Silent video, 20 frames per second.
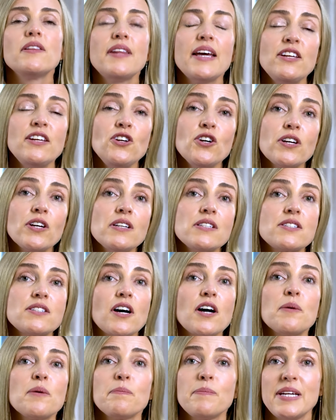Then you're going to
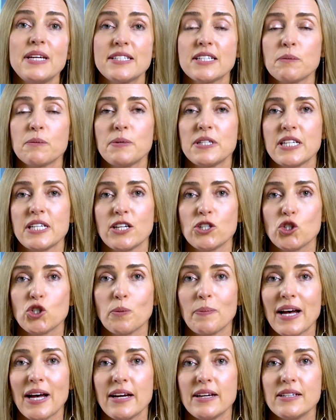start meeting potential
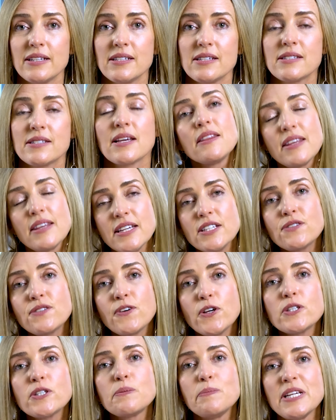buyers. These
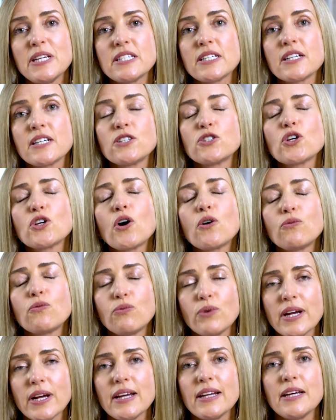first meetings are
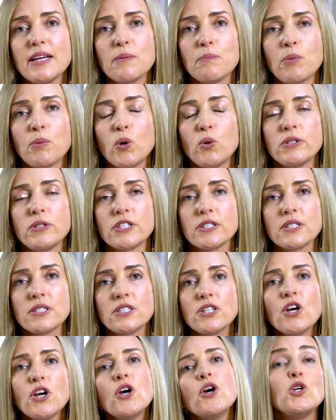really
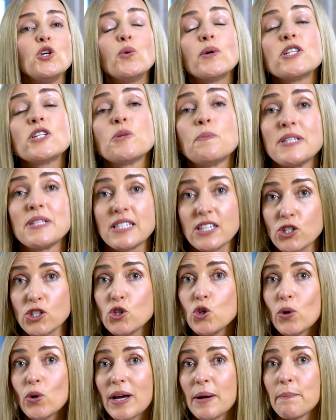important. You want to position
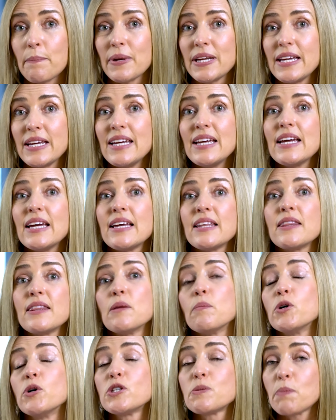your company in the
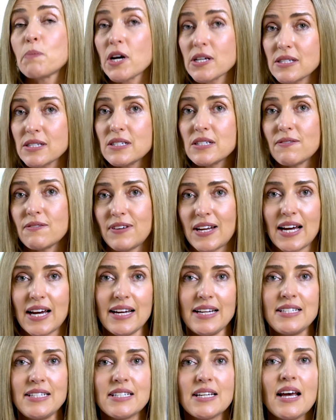most positive
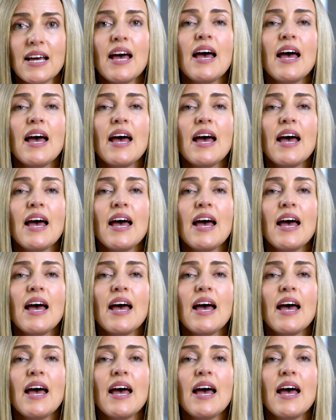light,